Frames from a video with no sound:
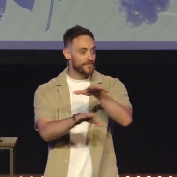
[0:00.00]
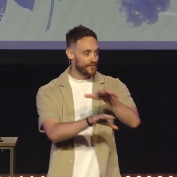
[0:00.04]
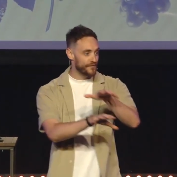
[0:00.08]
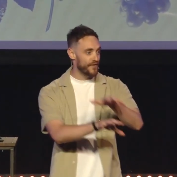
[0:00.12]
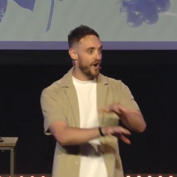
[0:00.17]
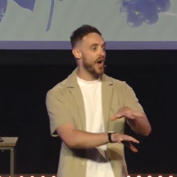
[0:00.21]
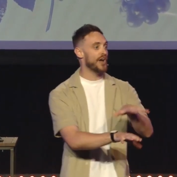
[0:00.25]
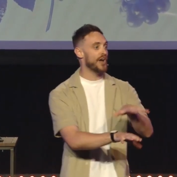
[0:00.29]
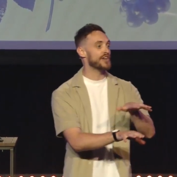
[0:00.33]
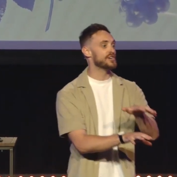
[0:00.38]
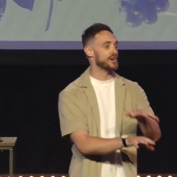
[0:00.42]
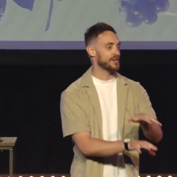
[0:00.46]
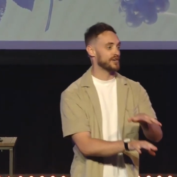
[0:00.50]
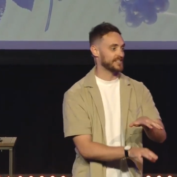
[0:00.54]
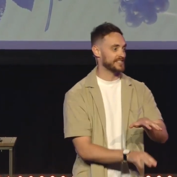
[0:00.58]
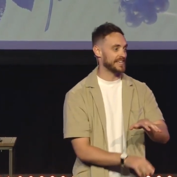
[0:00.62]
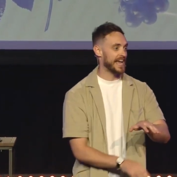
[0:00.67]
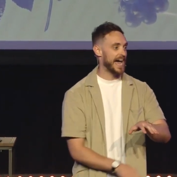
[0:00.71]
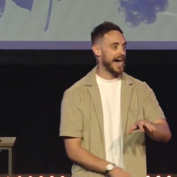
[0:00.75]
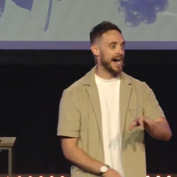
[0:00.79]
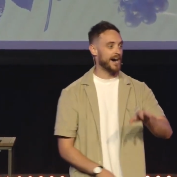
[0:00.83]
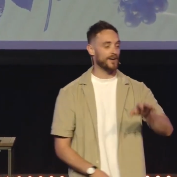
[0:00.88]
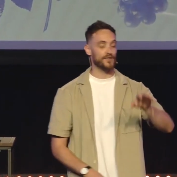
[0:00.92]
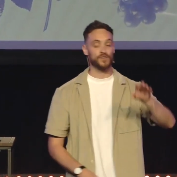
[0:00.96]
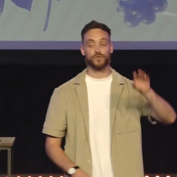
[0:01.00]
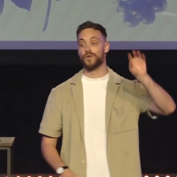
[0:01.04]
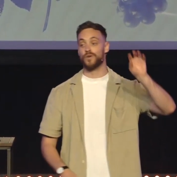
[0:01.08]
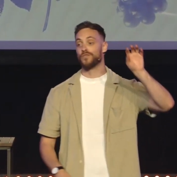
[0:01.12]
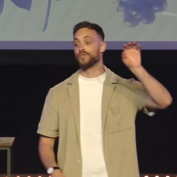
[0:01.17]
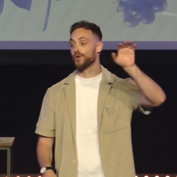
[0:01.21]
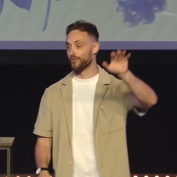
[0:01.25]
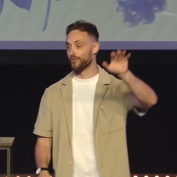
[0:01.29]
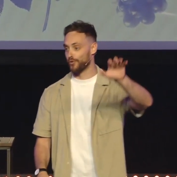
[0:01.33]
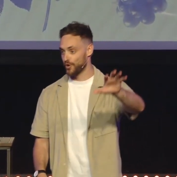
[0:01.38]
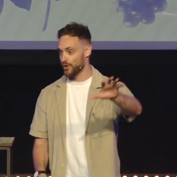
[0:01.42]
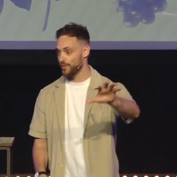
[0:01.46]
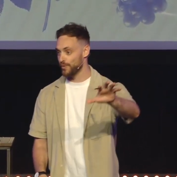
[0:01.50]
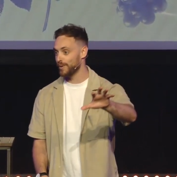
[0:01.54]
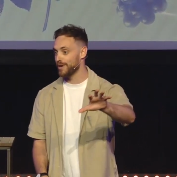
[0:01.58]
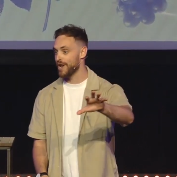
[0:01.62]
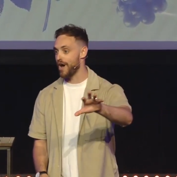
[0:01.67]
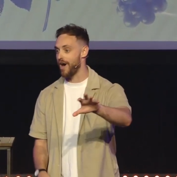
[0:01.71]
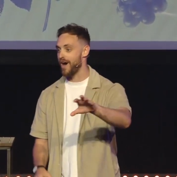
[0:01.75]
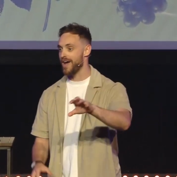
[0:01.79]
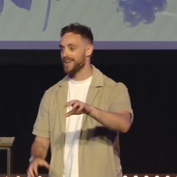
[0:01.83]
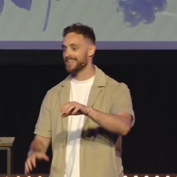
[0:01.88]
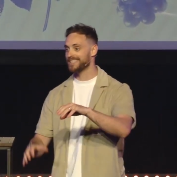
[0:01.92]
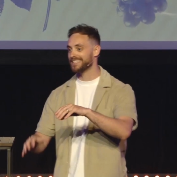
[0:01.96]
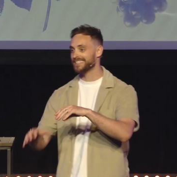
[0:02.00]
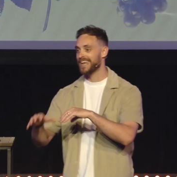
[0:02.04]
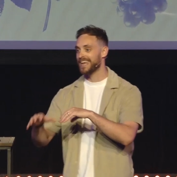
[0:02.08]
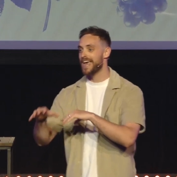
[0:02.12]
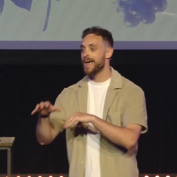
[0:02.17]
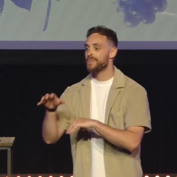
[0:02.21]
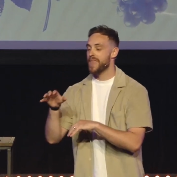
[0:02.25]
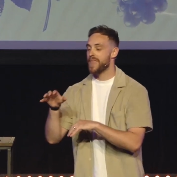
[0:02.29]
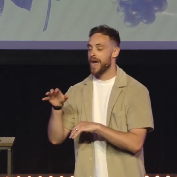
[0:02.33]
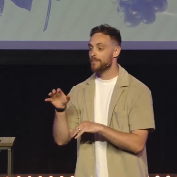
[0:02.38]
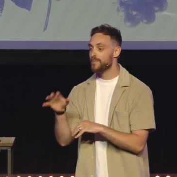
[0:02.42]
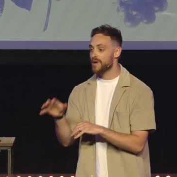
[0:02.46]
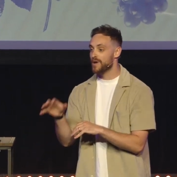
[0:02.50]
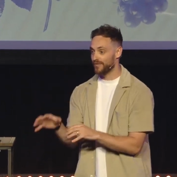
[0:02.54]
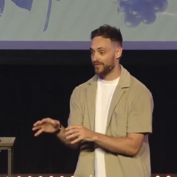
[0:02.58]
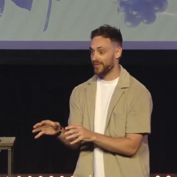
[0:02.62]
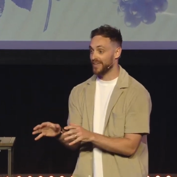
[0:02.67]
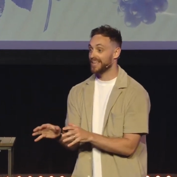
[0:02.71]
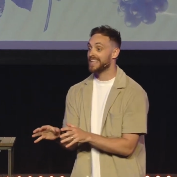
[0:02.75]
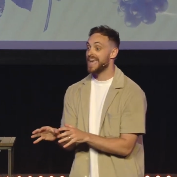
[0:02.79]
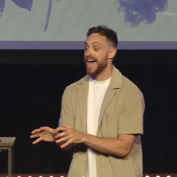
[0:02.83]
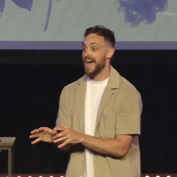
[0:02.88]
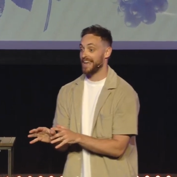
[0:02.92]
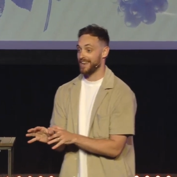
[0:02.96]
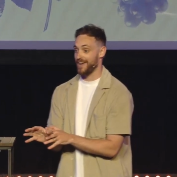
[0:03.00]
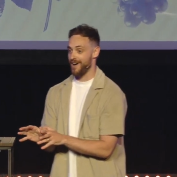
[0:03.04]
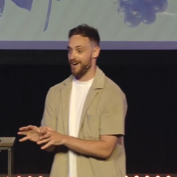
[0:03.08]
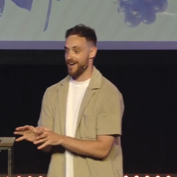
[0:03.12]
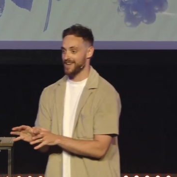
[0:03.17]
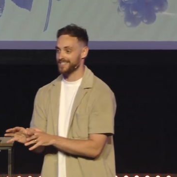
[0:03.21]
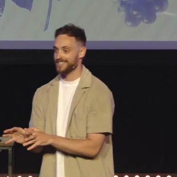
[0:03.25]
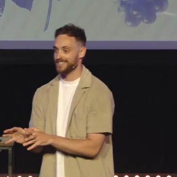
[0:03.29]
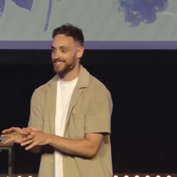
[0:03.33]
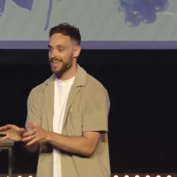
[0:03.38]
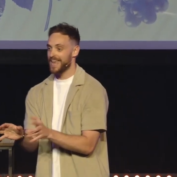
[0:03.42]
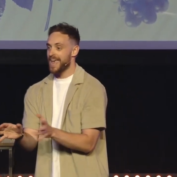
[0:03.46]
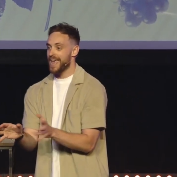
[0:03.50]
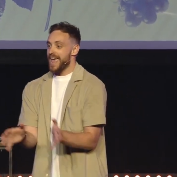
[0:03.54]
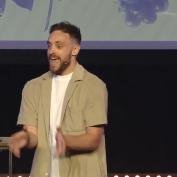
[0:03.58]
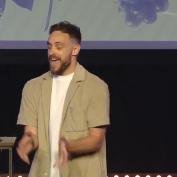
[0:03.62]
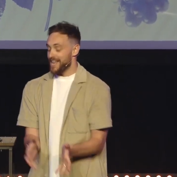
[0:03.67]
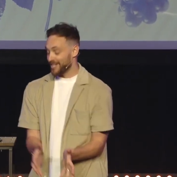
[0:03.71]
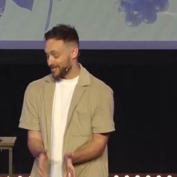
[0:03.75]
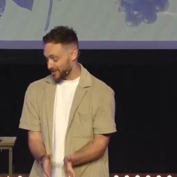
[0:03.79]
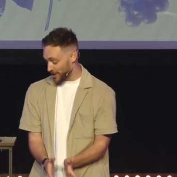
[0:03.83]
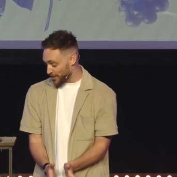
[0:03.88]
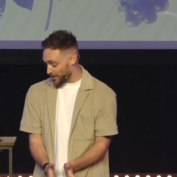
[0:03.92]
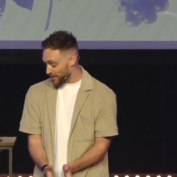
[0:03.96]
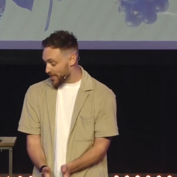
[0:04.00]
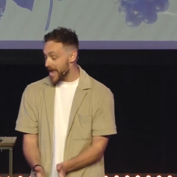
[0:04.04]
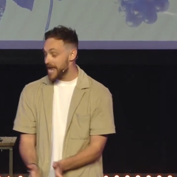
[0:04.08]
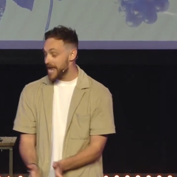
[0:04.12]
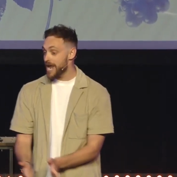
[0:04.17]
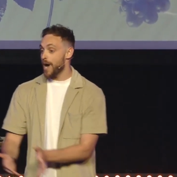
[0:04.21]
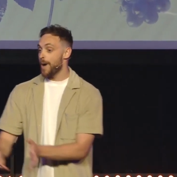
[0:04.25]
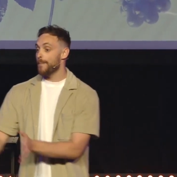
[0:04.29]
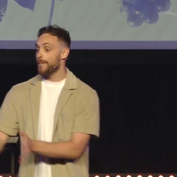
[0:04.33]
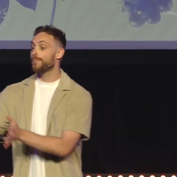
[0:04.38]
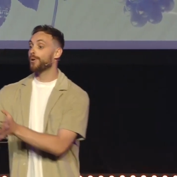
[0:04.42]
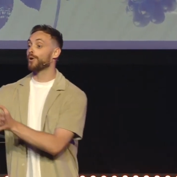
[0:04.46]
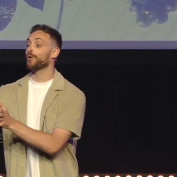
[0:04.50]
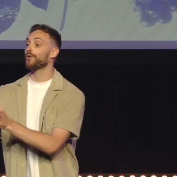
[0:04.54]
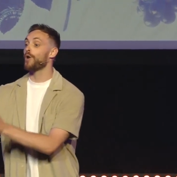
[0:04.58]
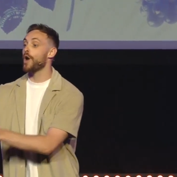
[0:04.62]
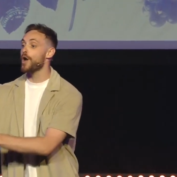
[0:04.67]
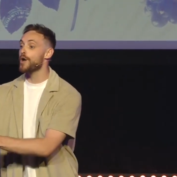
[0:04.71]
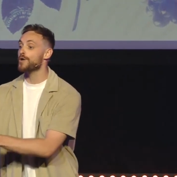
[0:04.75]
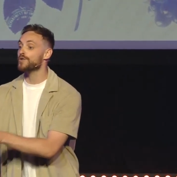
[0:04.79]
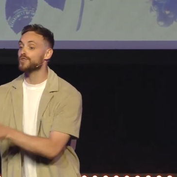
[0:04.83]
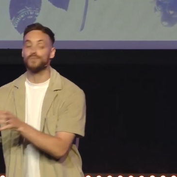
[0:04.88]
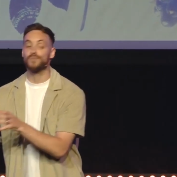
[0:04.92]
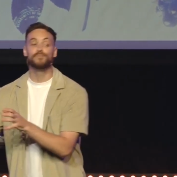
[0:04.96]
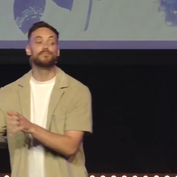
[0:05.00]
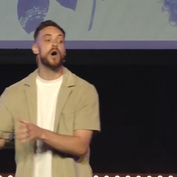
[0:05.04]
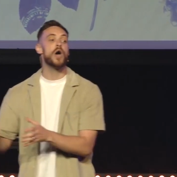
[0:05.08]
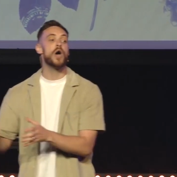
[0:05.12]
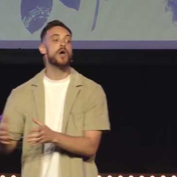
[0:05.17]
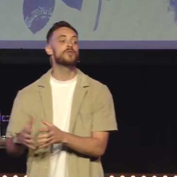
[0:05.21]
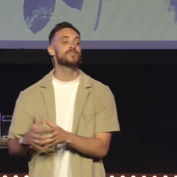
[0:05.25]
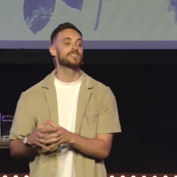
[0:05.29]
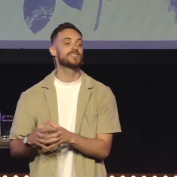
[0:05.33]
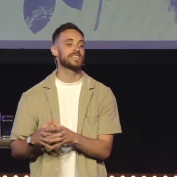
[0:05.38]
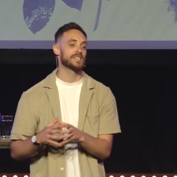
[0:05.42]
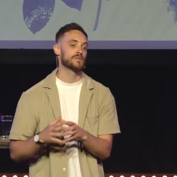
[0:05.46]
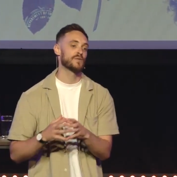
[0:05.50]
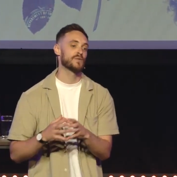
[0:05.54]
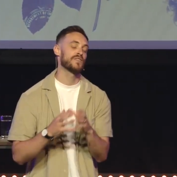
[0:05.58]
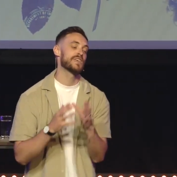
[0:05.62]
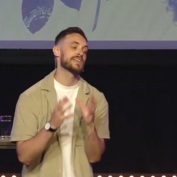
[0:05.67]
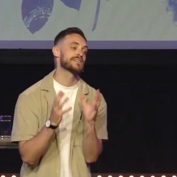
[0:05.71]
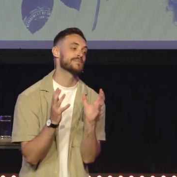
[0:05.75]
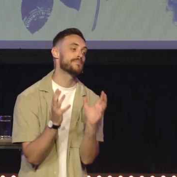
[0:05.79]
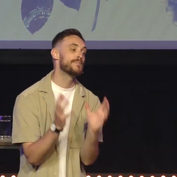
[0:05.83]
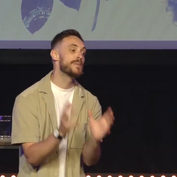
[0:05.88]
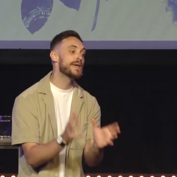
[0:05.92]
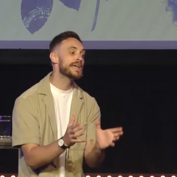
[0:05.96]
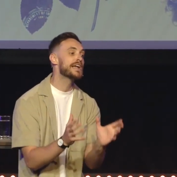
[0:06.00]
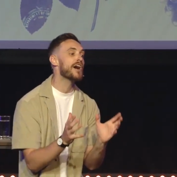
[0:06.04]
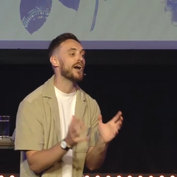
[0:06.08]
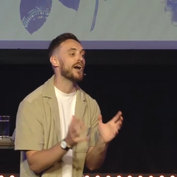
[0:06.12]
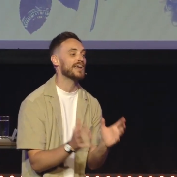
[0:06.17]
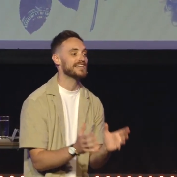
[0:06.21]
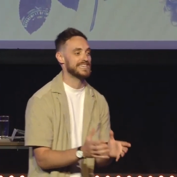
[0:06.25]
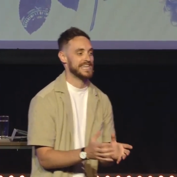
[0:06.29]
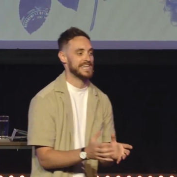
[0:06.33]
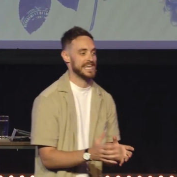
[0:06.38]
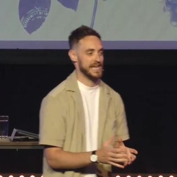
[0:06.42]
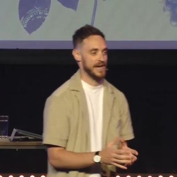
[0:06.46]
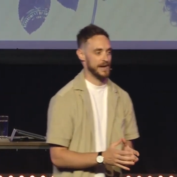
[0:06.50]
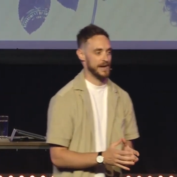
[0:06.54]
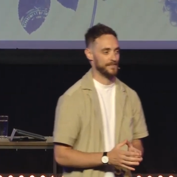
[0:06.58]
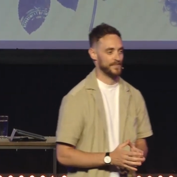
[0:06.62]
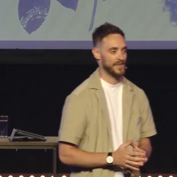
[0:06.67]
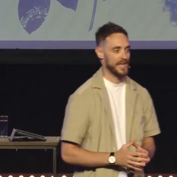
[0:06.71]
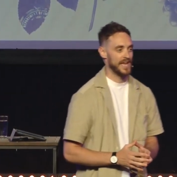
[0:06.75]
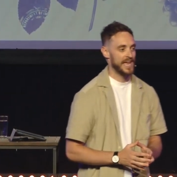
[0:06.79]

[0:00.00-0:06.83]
find ourselves with the Reubenites and with the Gadites. And so they approach Moses with this big idea.